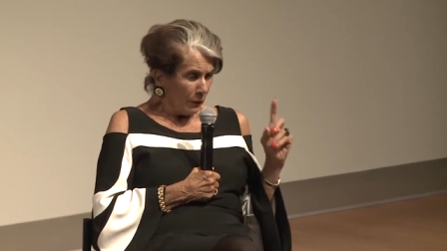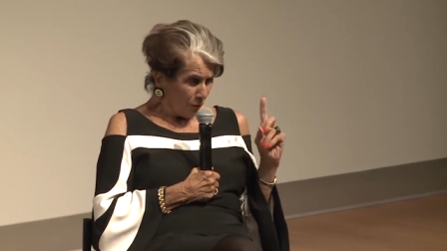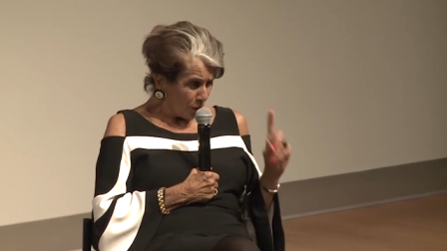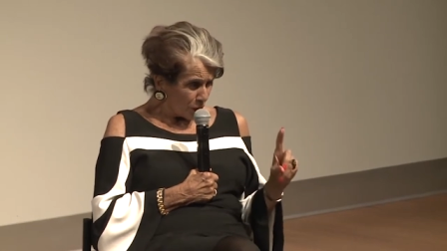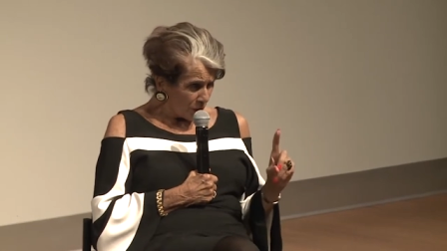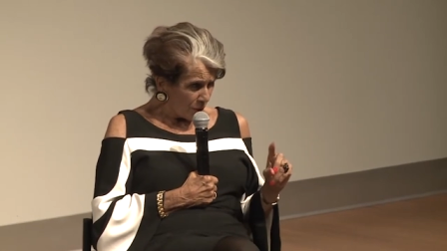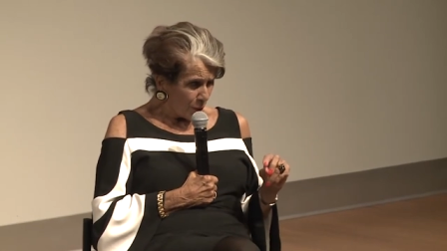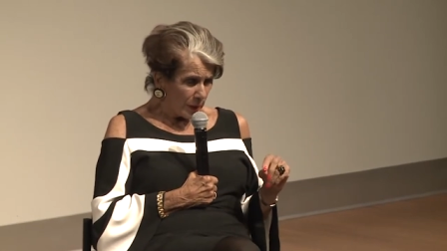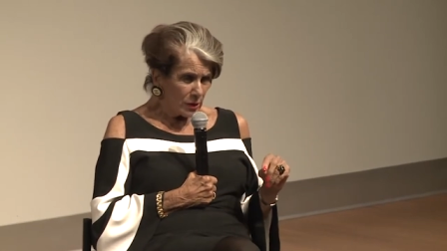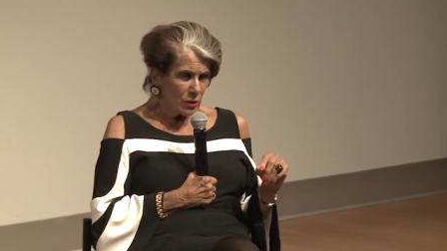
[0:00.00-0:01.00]
first of
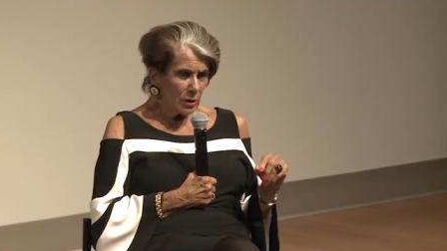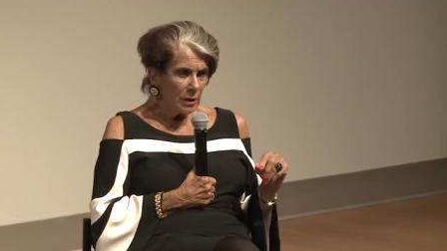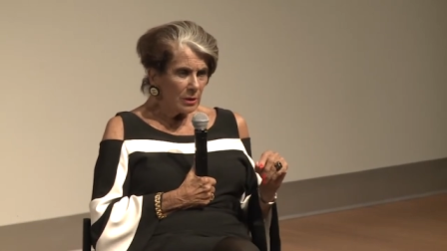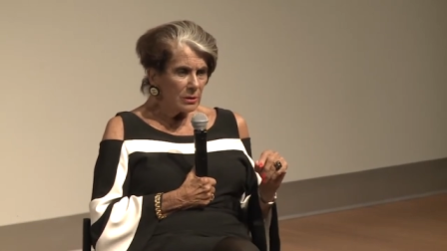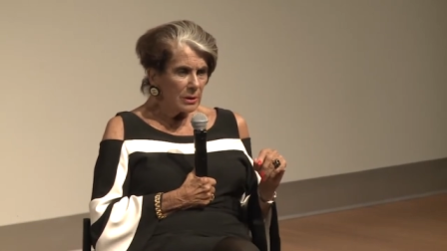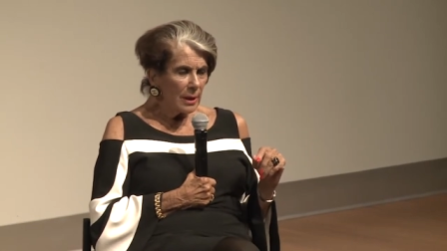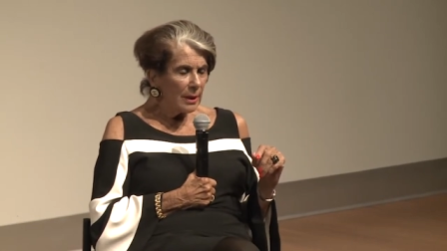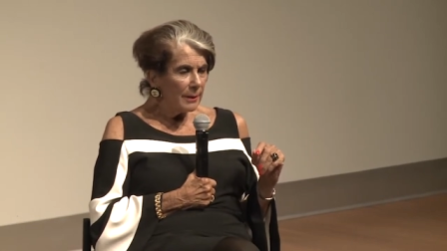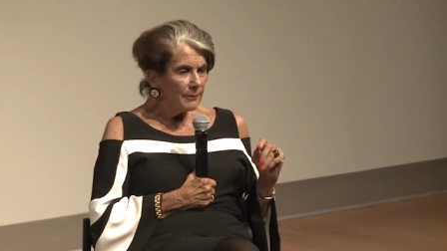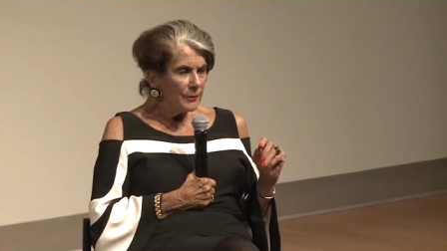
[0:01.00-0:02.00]
which is
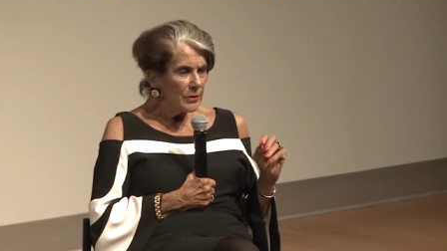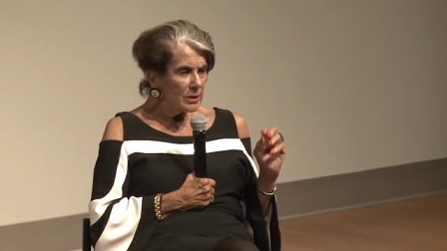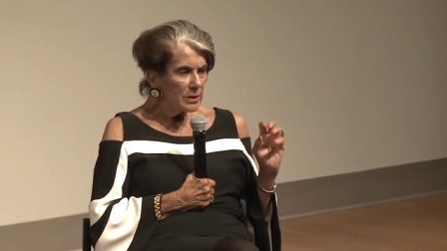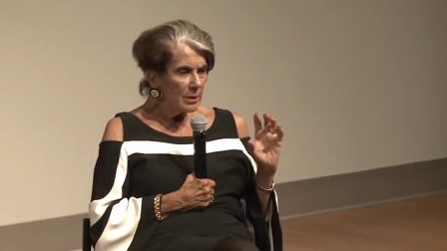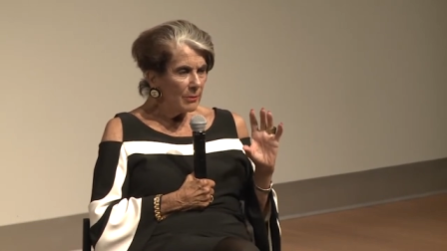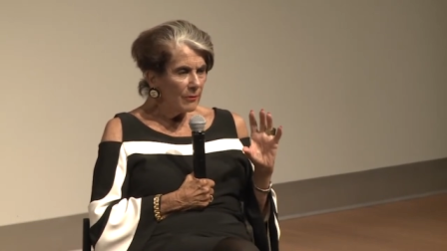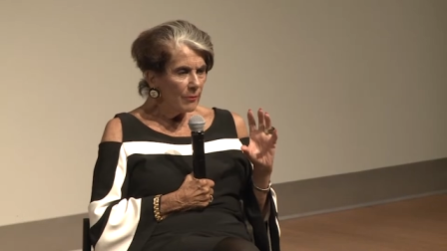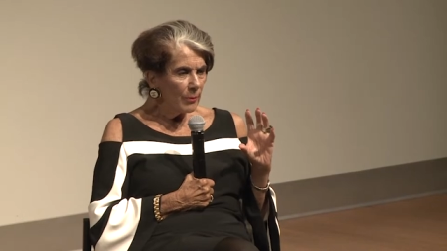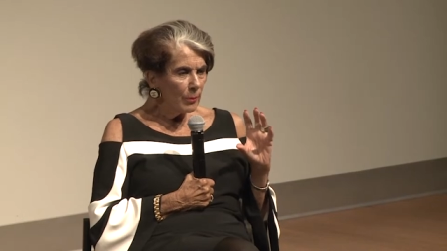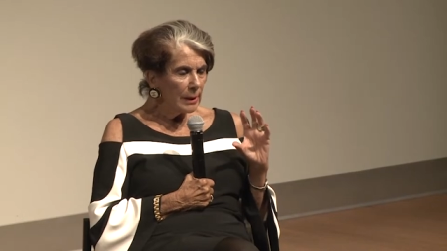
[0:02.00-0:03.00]
some
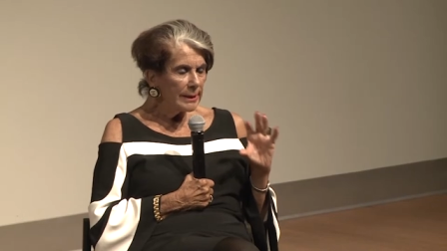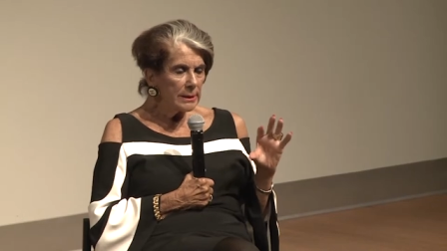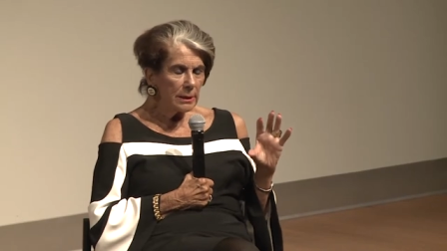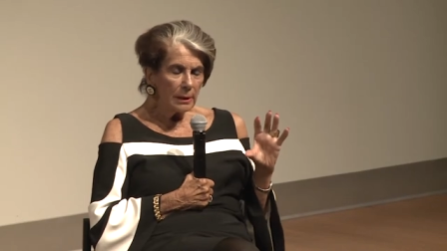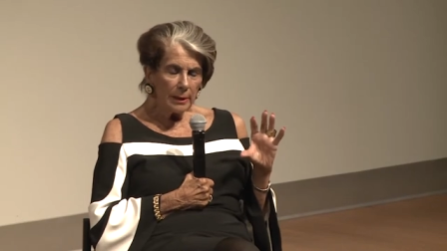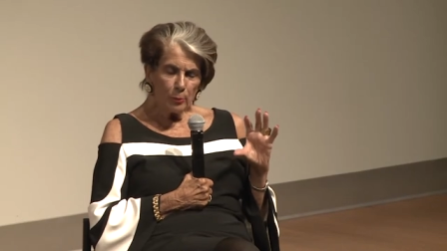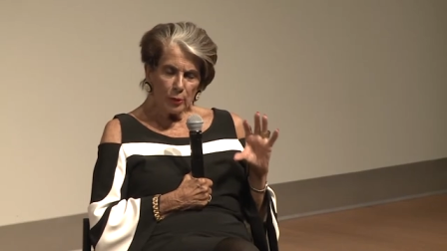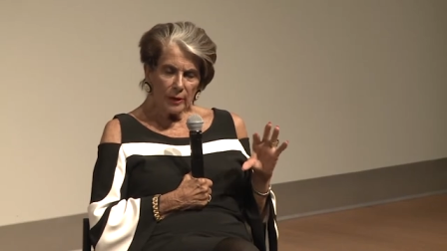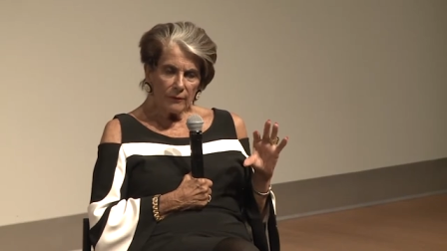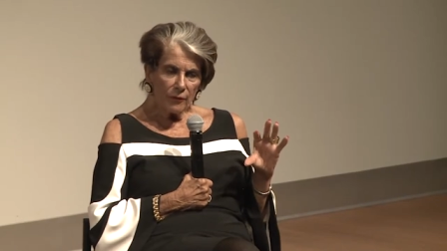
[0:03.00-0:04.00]
blessedly
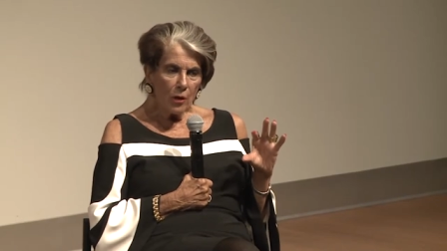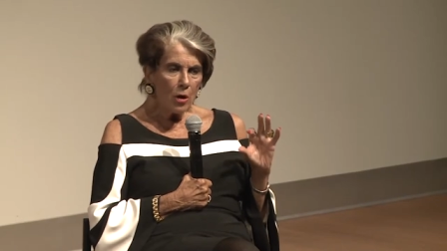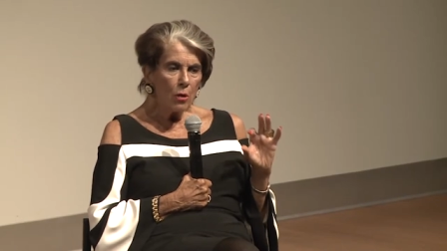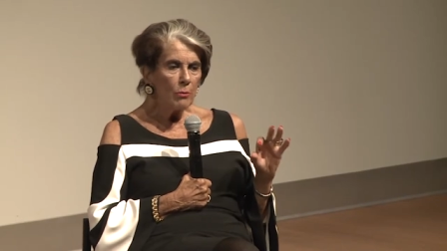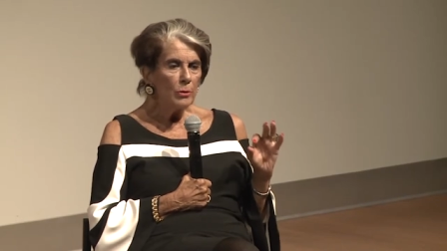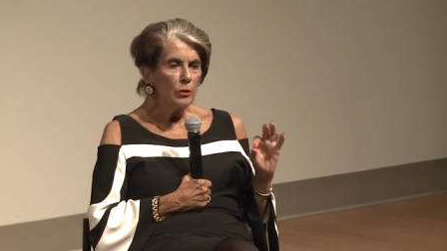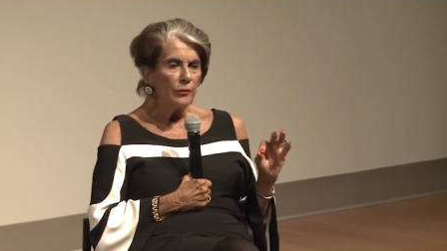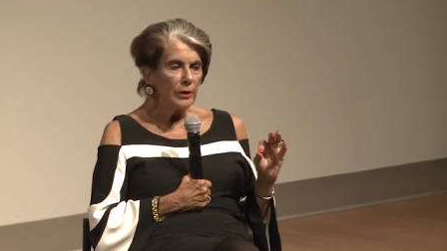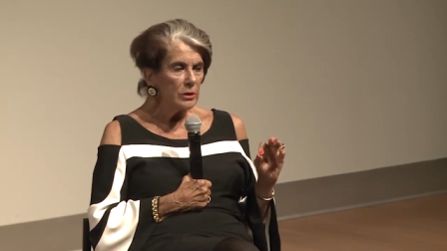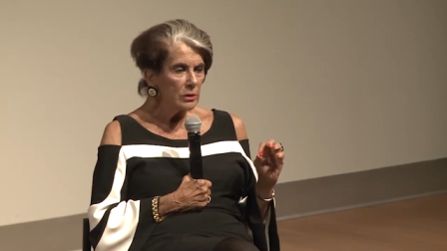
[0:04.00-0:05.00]
brief home
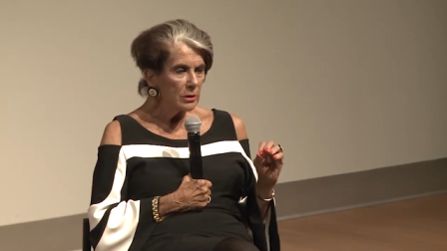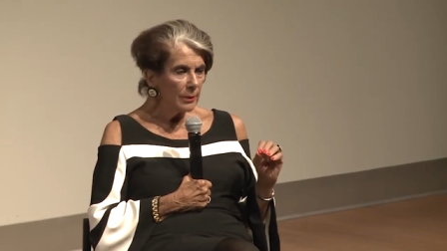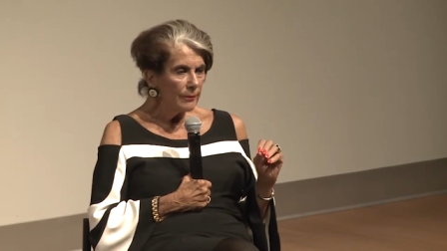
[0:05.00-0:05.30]
movies,